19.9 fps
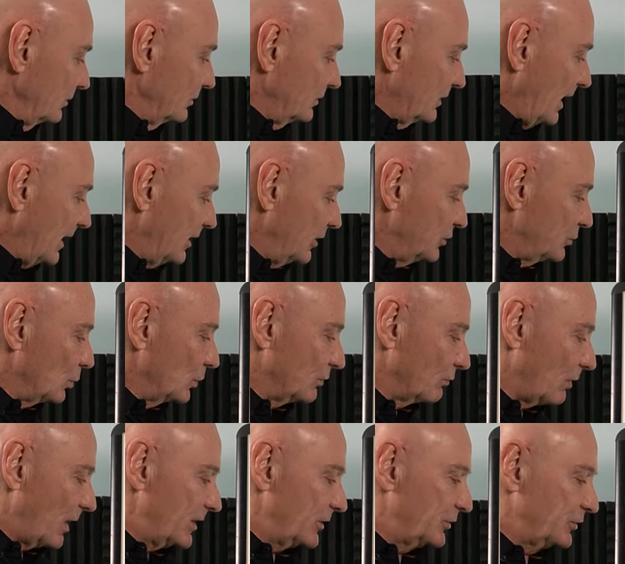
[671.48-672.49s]
Tenants with
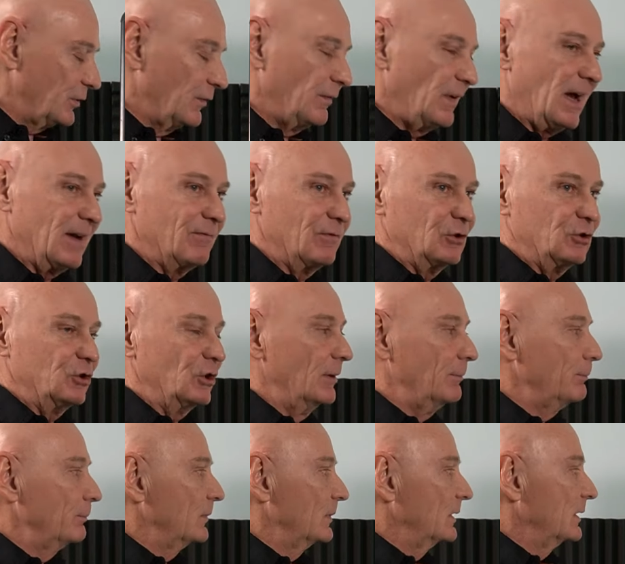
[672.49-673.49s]
right of
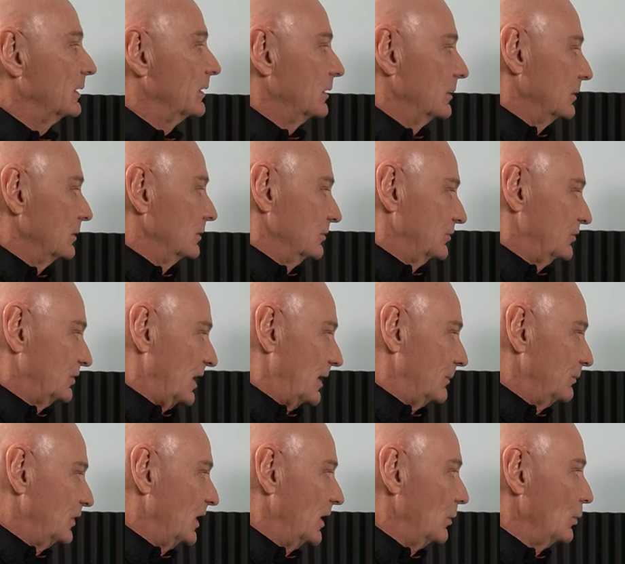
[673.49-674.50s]
survivorship,
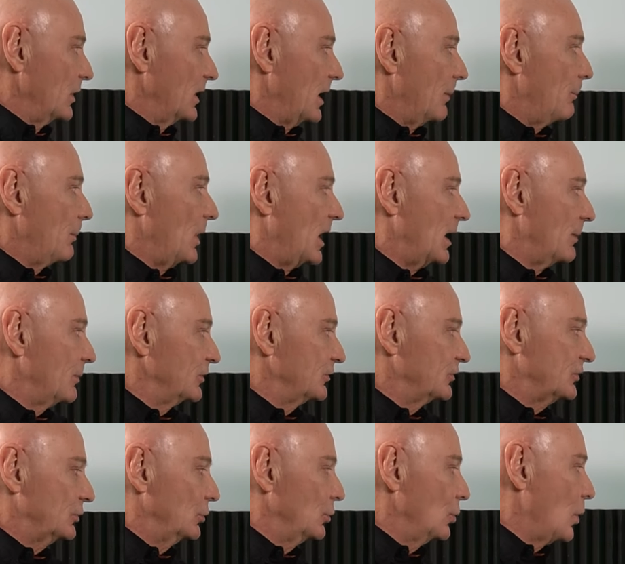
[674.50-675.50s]
same thing. We got Bob and
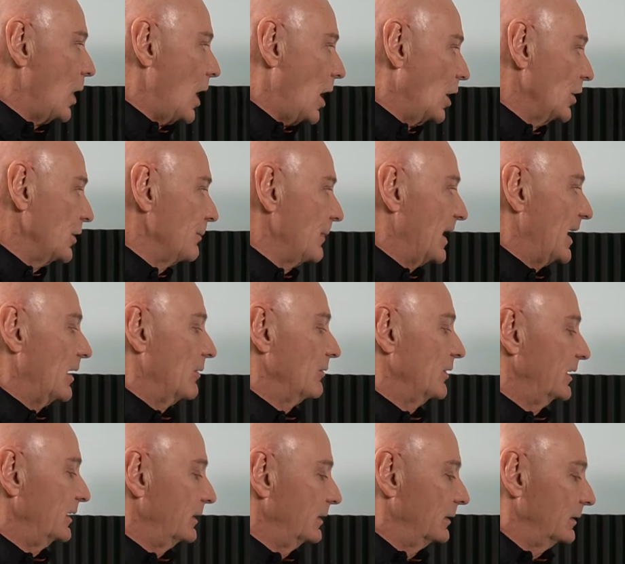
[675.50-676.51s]
Sue,
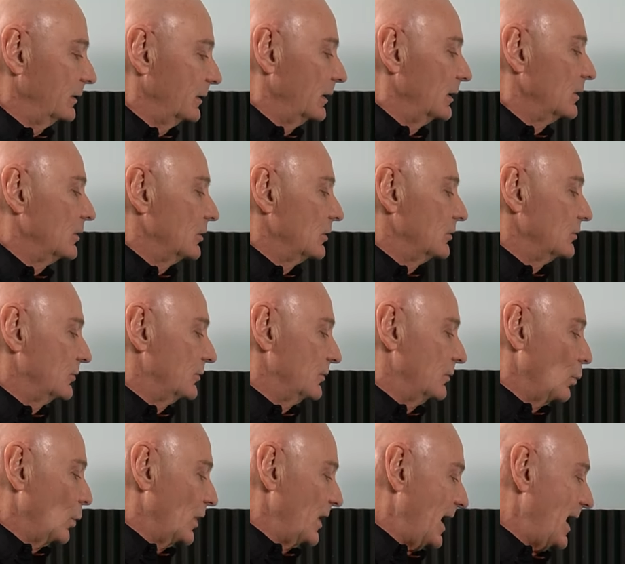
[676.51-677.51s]
unmarried.
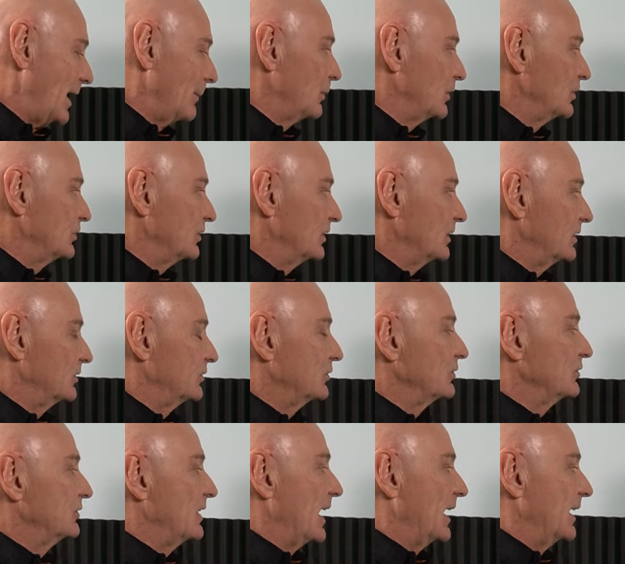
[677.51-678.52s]
What happens is,
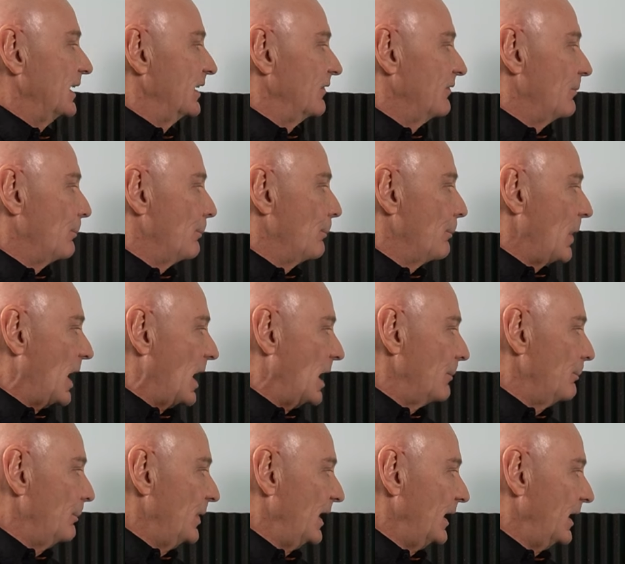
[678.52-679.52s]
is that if
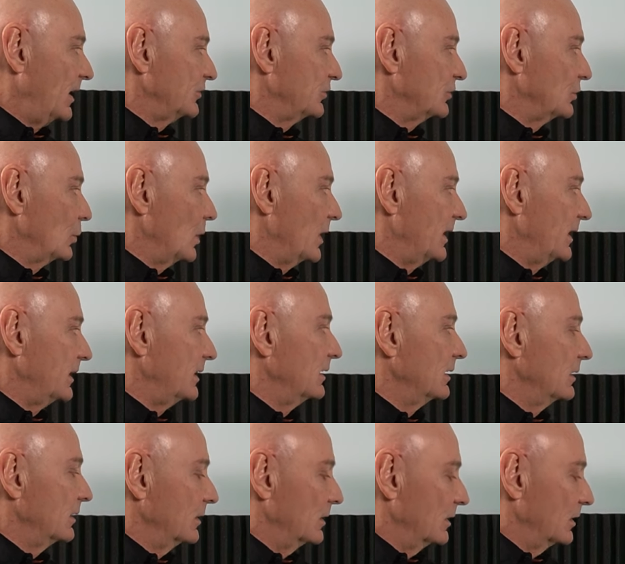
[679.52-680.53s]
Bob passed away,